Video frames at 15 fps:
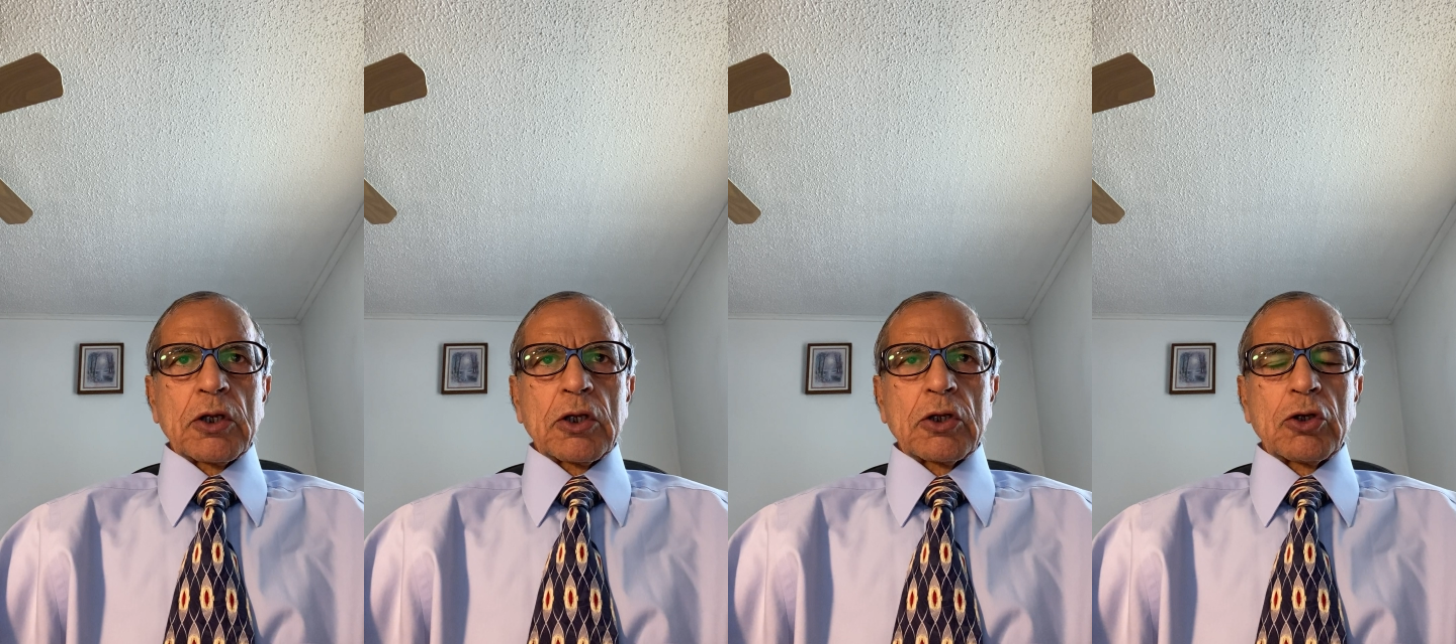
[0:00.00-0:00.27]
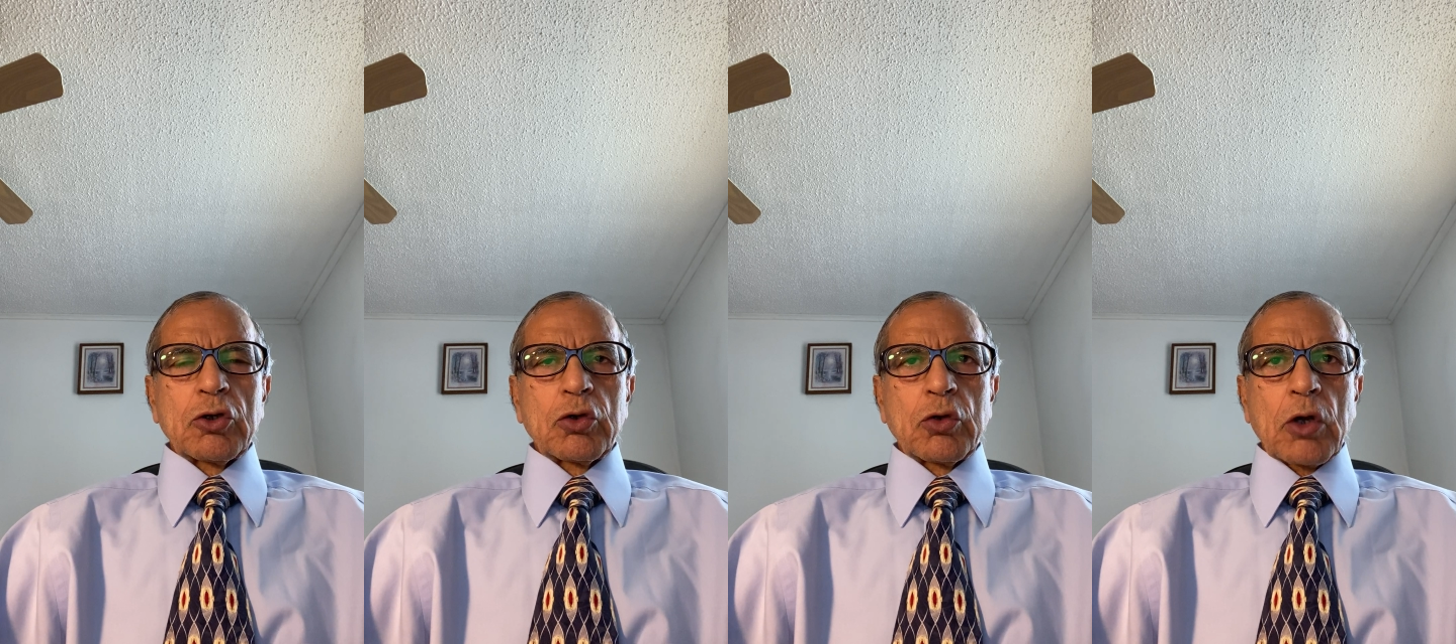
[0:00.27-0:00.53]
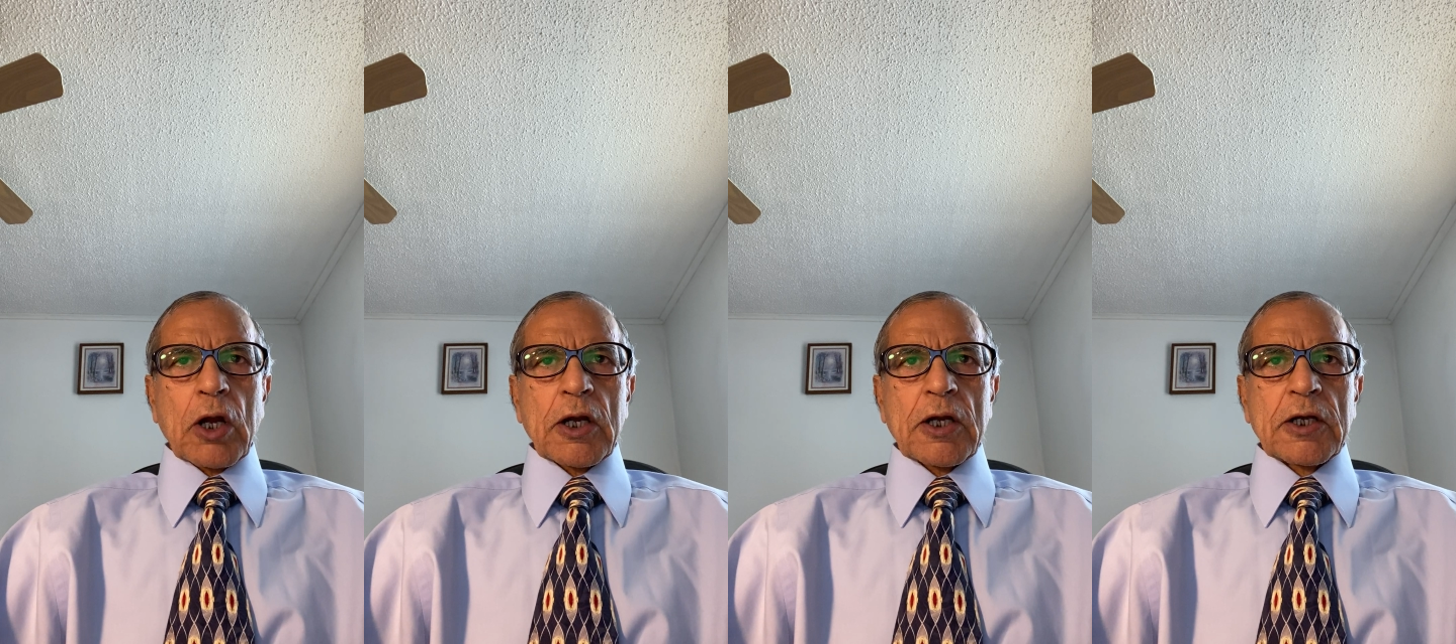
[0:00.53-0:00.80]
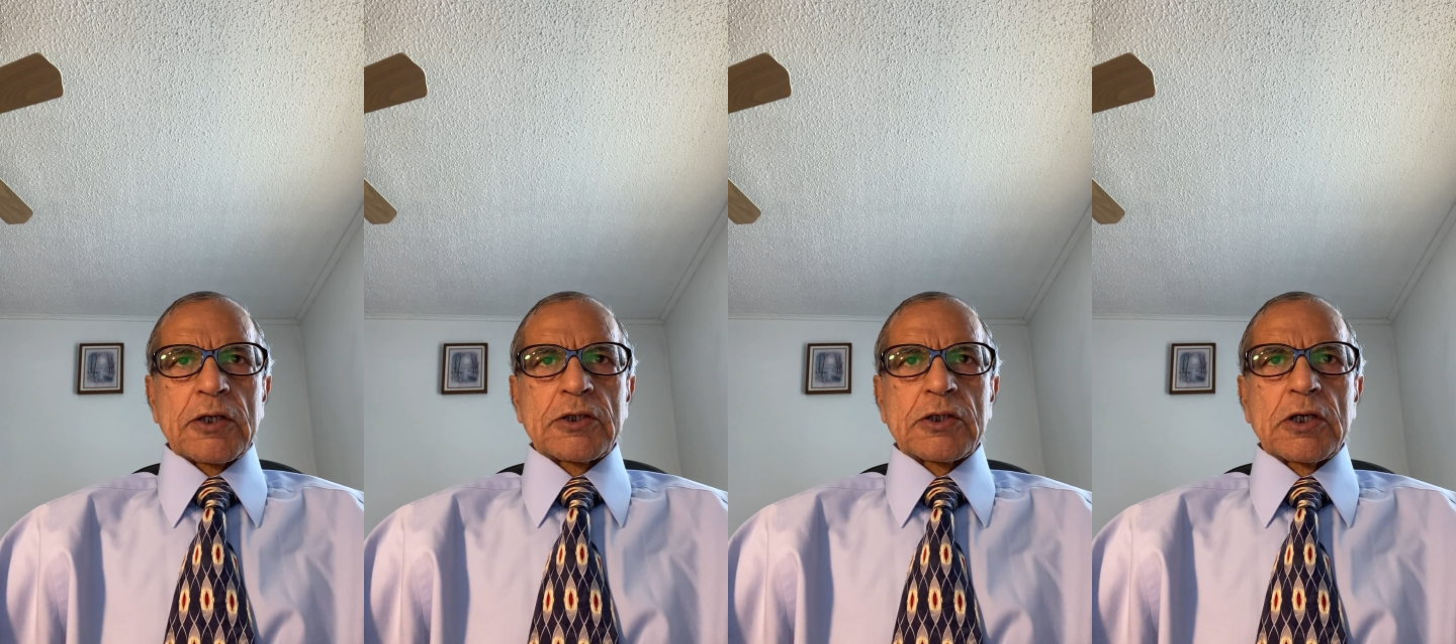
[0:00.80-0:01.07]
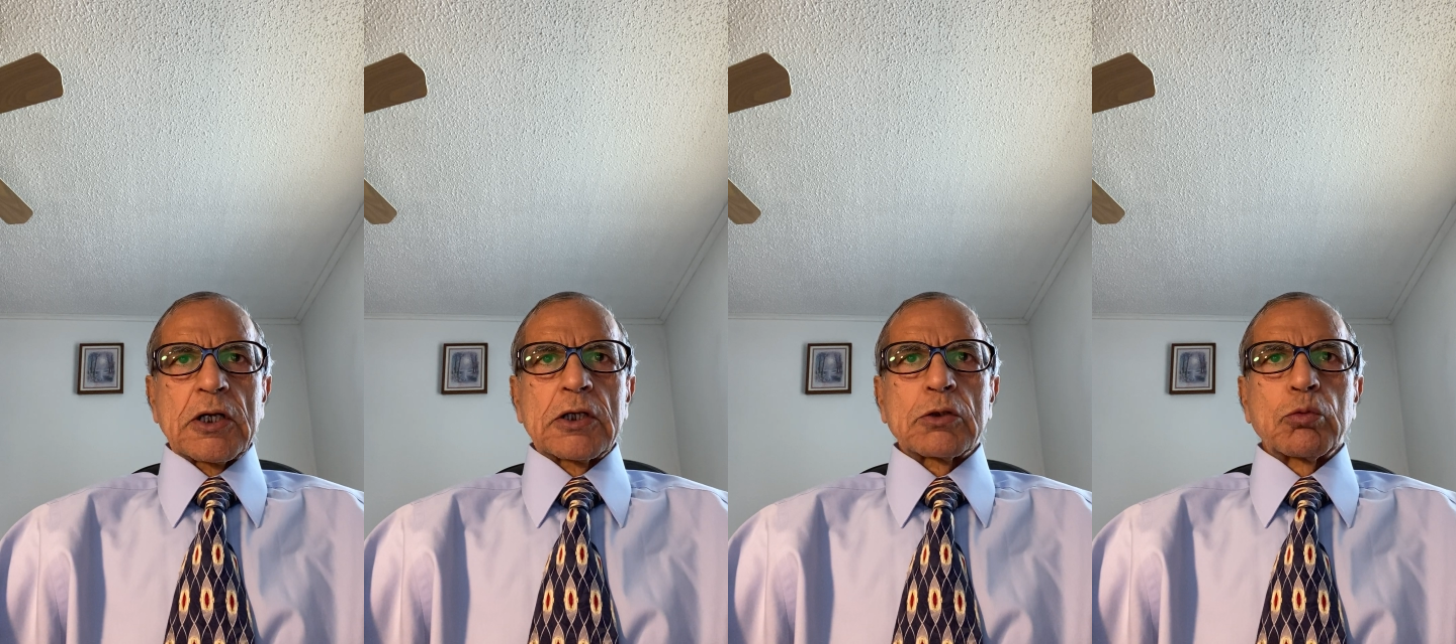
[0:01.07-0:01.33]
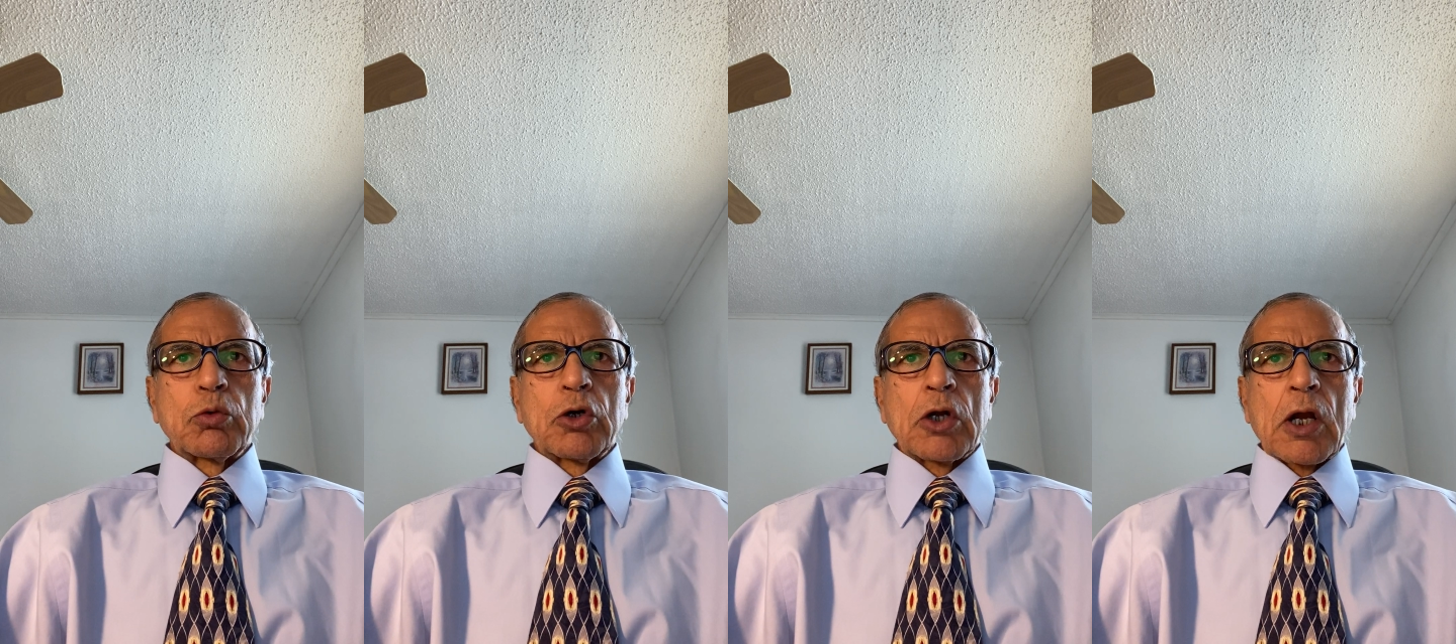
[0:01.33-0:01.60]
in the United States
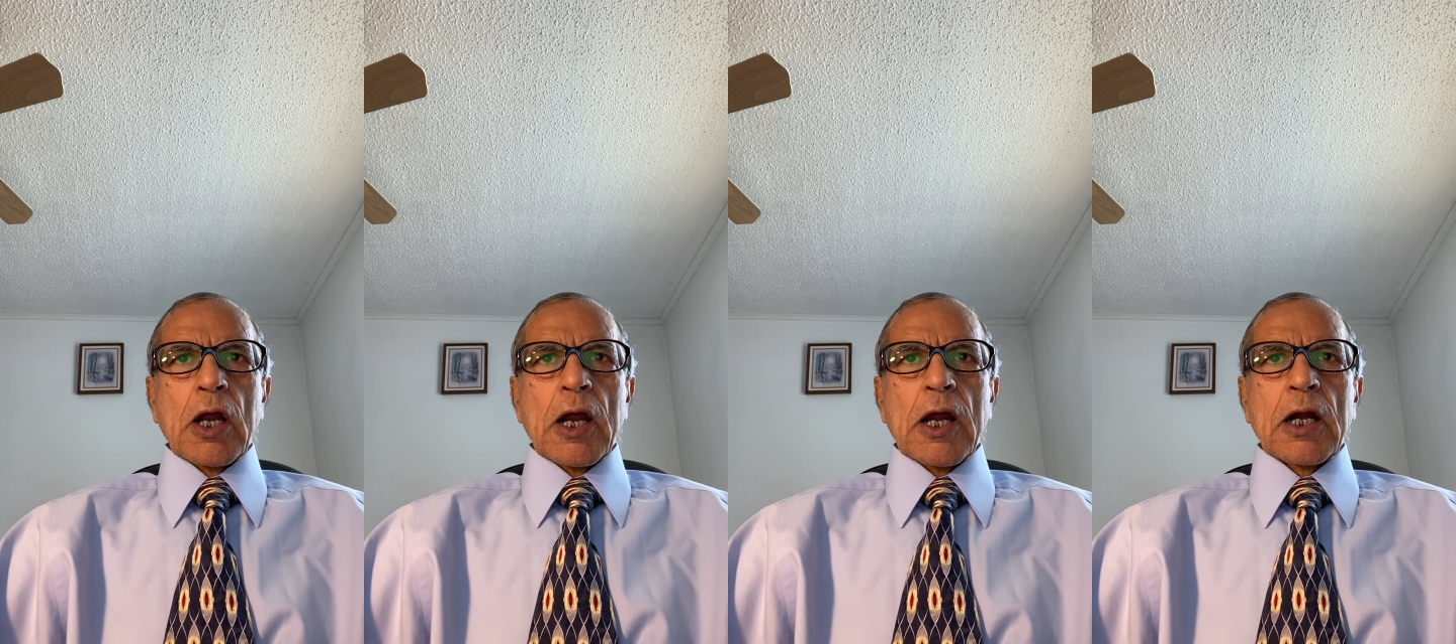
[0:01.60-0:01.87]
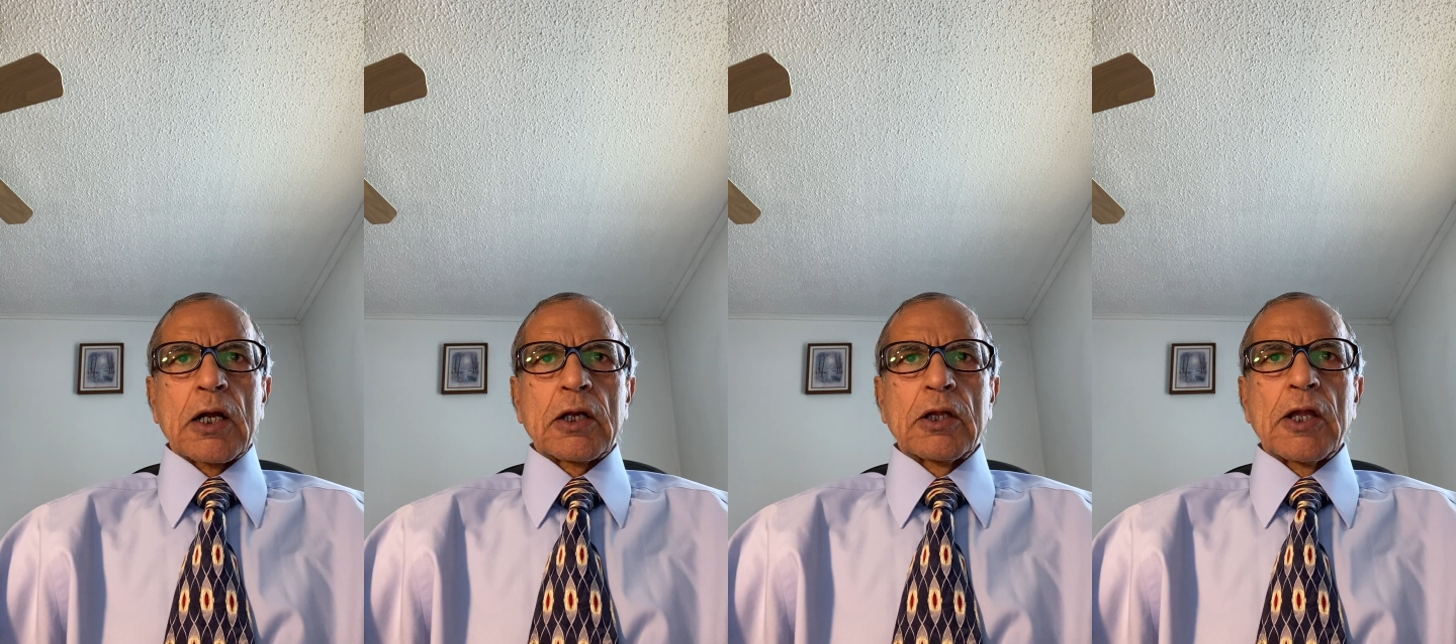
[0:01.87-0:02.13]
were at